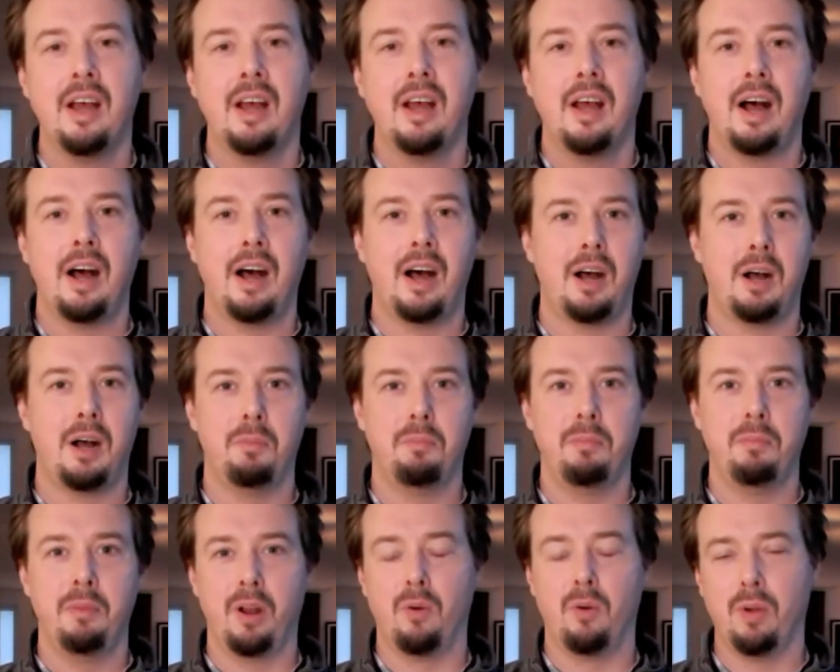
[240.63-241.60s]

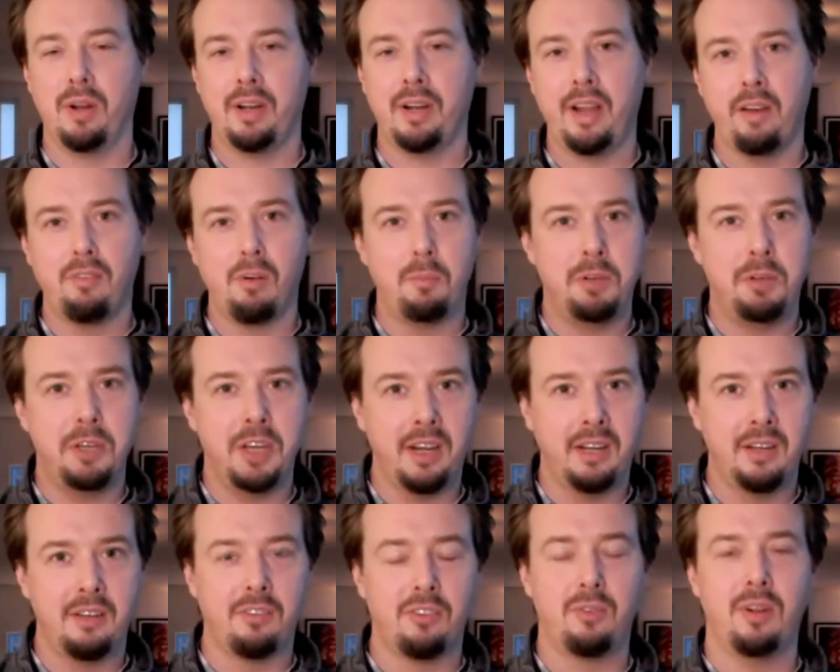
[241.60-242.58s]
What kind of
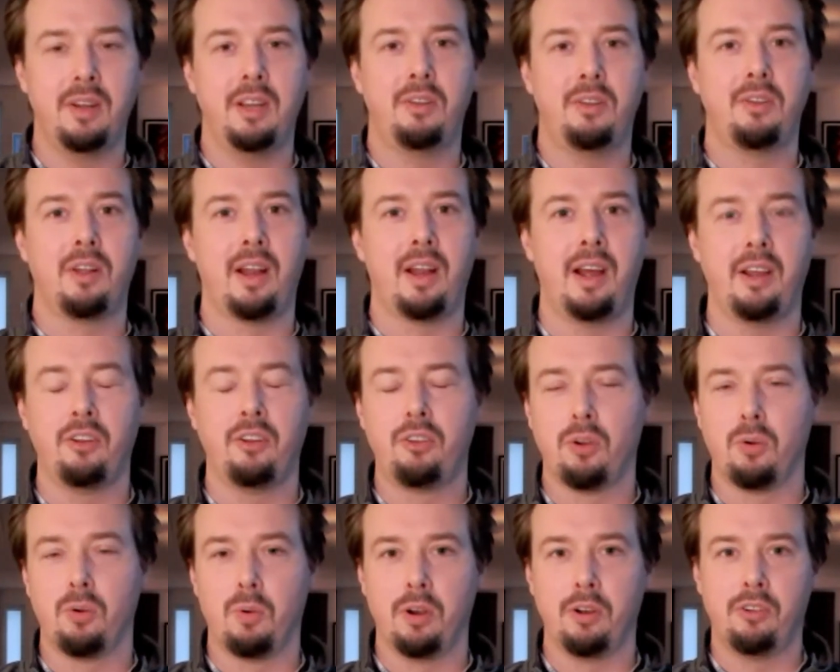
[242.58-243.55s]
objectives do I need to align
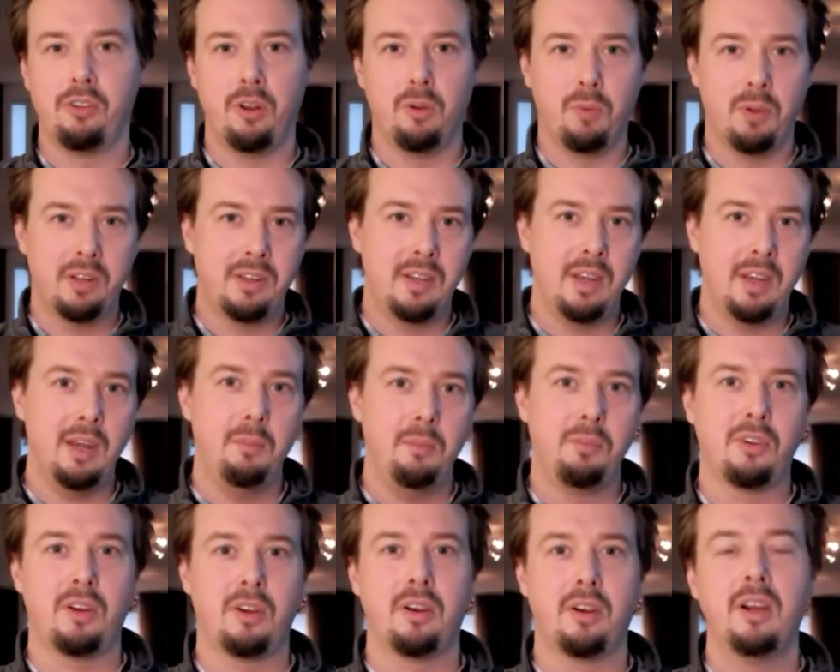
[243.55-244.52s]
towards? What teams
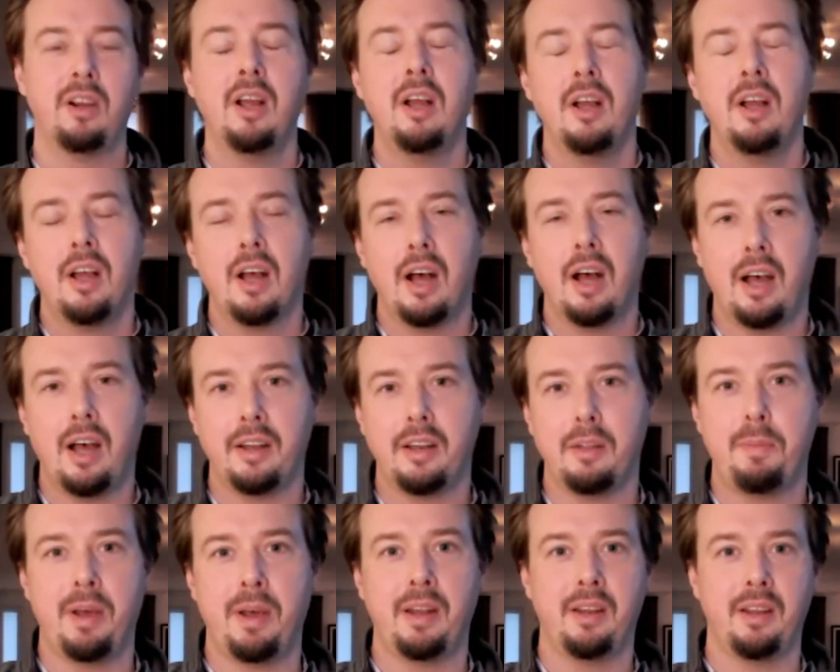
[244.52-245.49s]
are
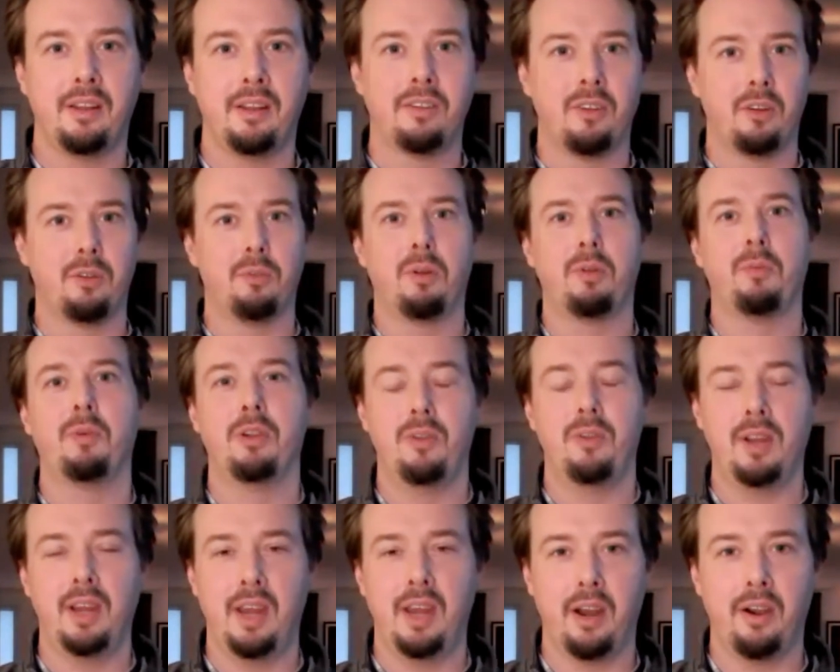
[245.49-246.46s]
dependent on what we're
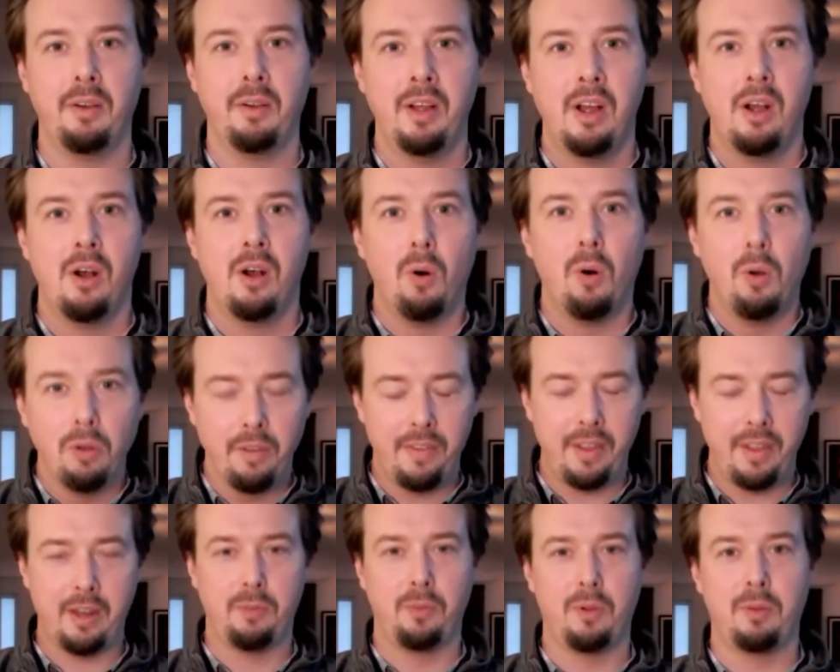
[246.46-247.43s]
doing here? All of
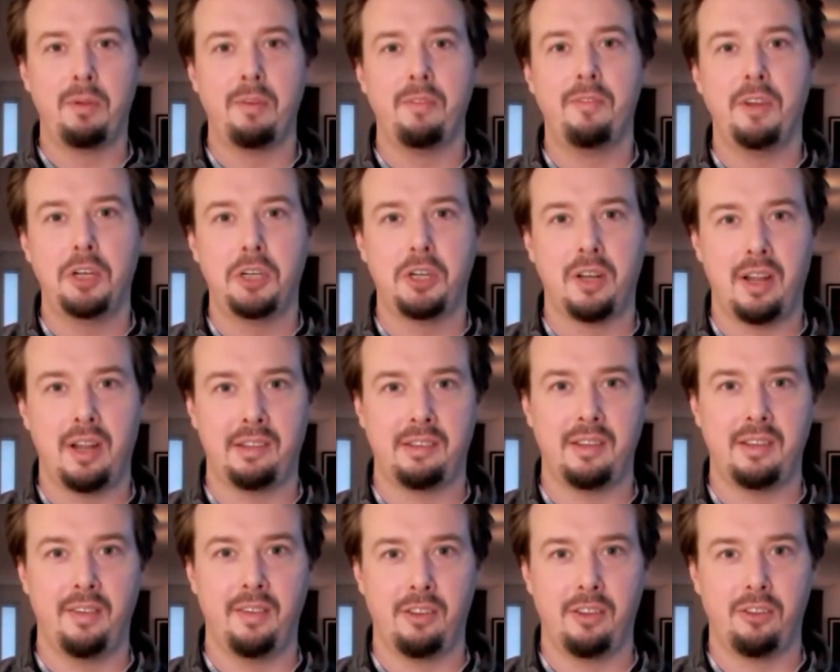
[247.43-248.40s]
that will be visualized
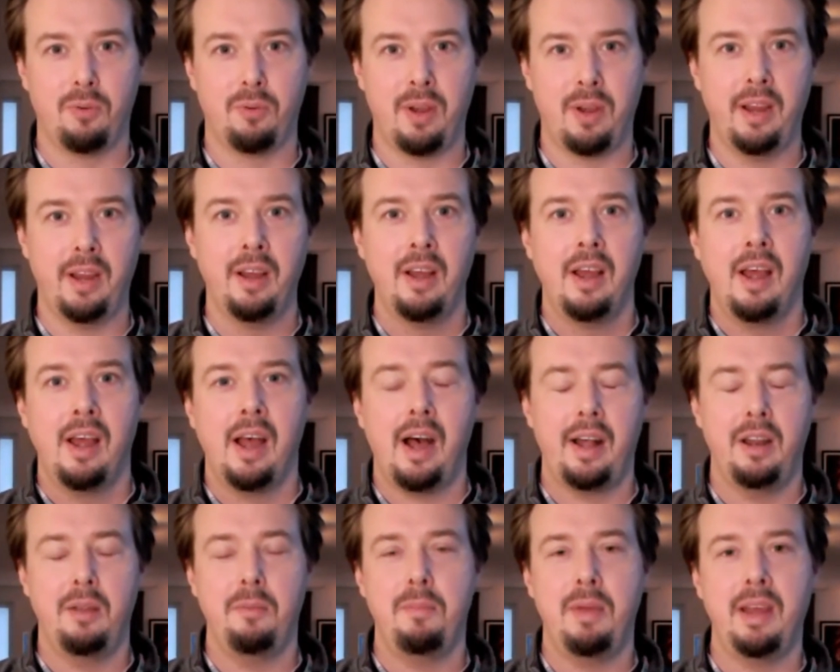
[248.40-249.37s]
in this way. And
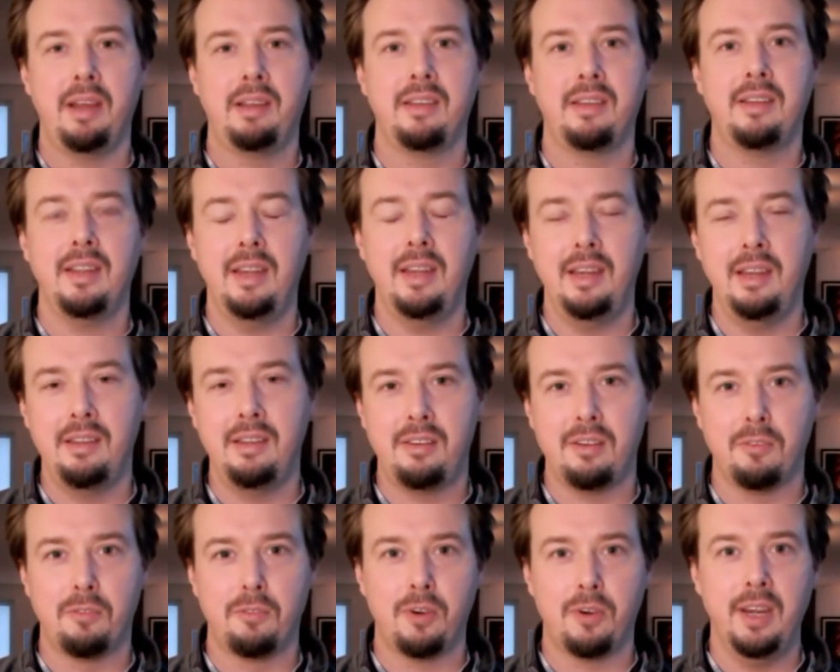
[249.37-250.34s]
it makes it easier
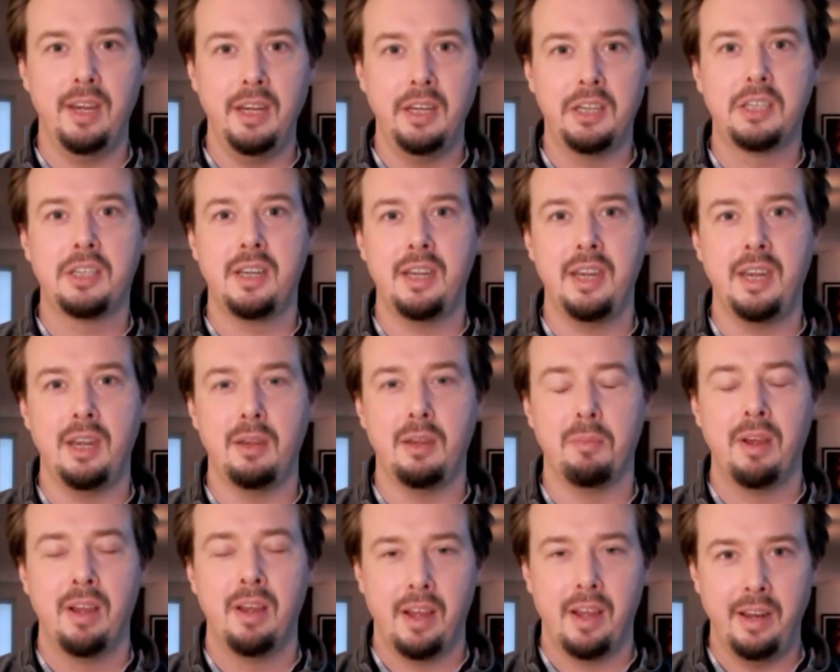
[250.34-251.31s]
for each
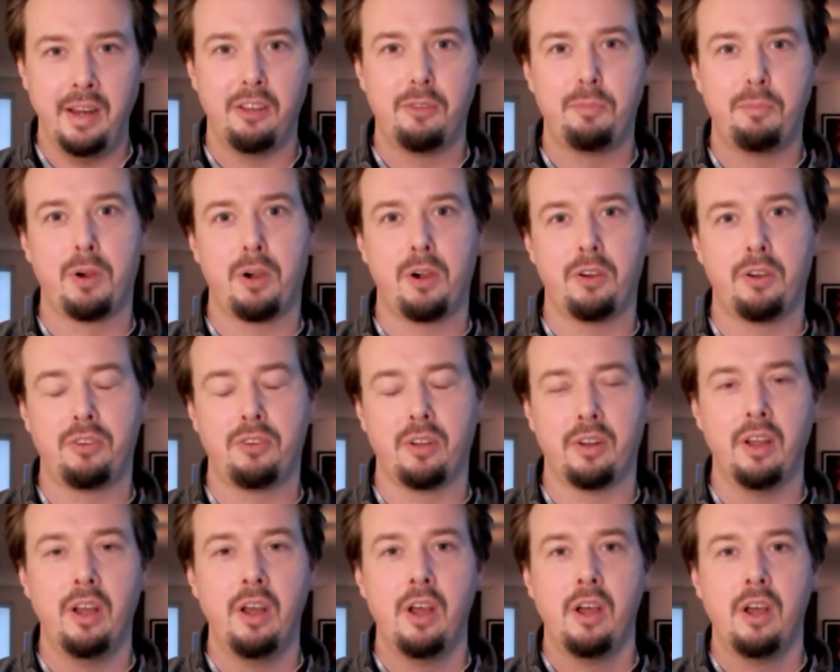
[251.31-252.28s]
team and each
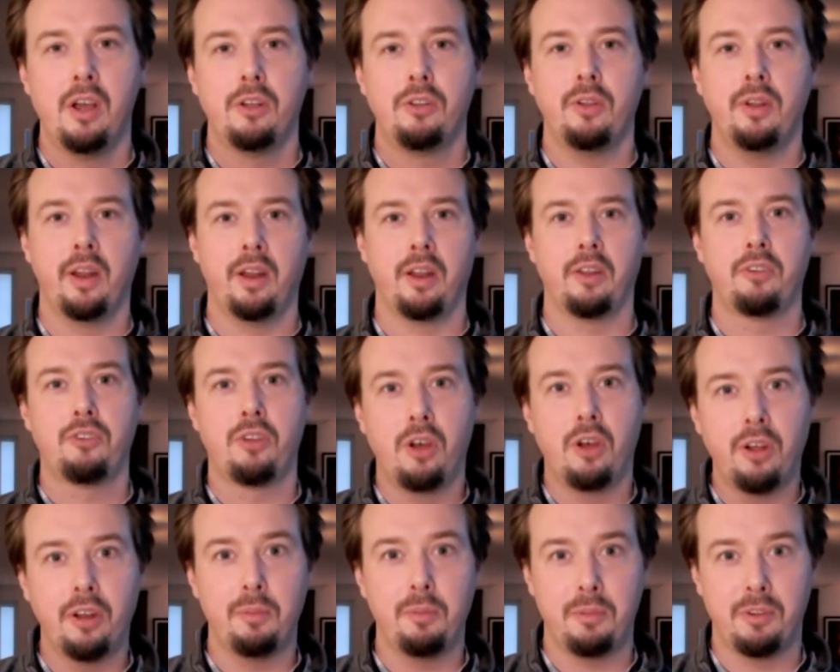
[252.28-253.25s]
person to, in an
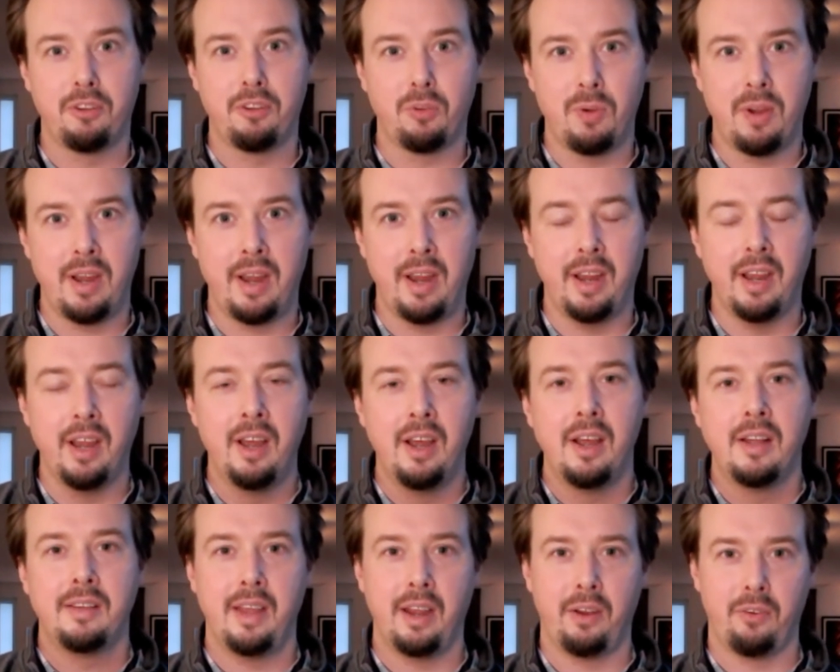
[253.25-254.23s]
autonomous way,
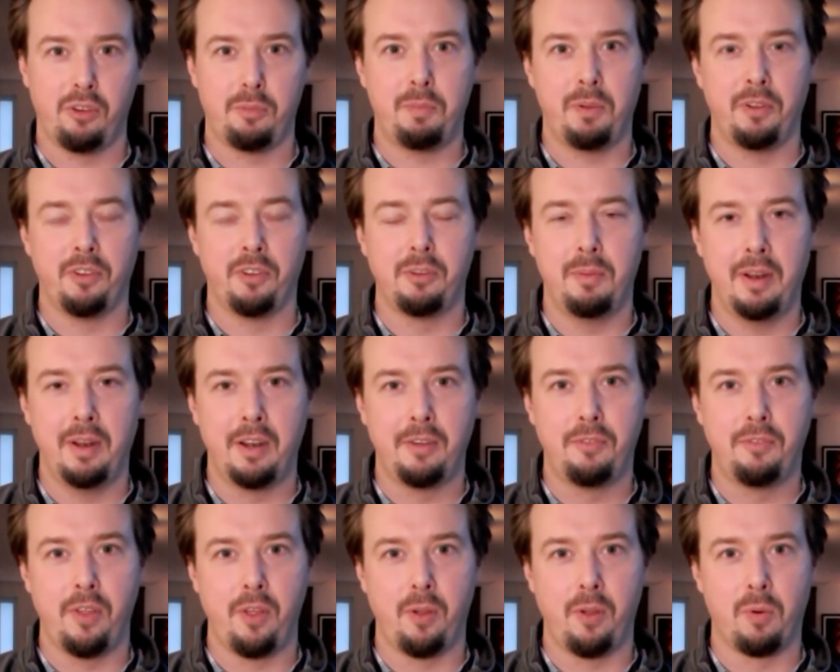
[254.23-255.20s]
take responsibility
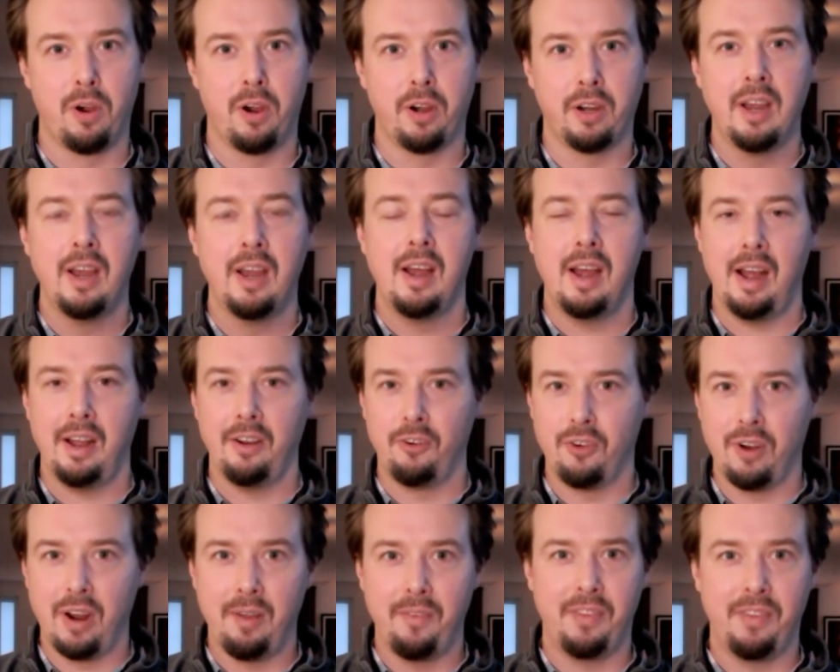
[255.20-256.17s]
for the work and
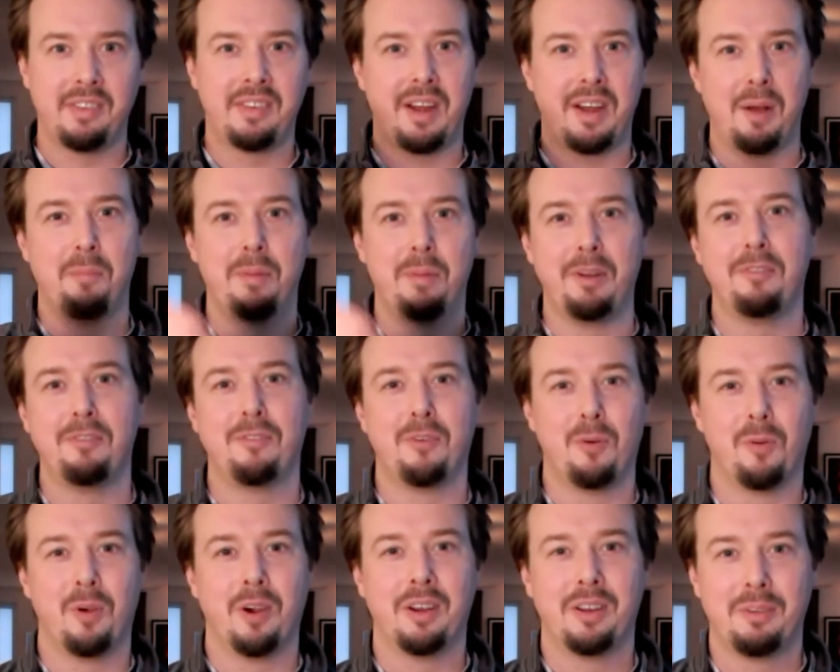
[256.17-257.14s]
drive this company
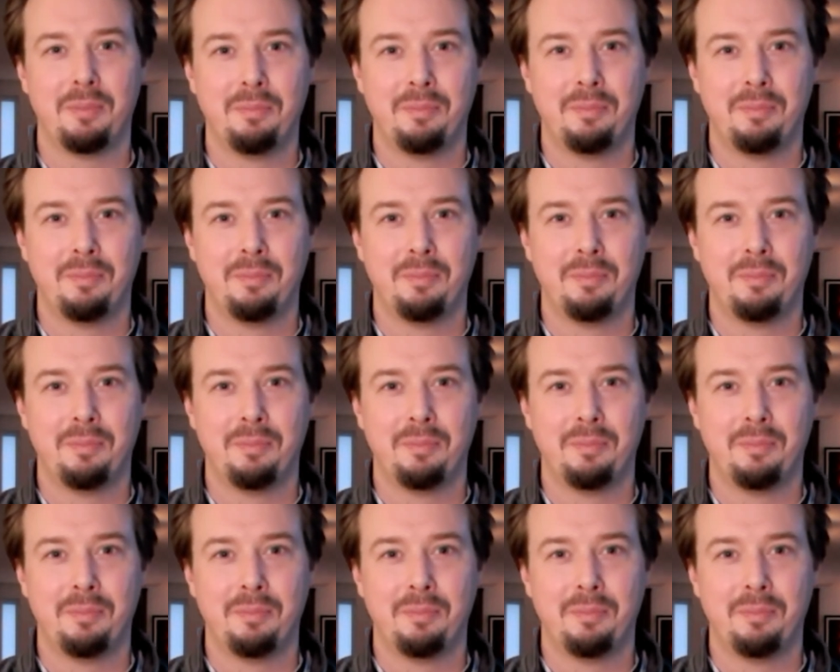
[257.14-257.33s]
forward.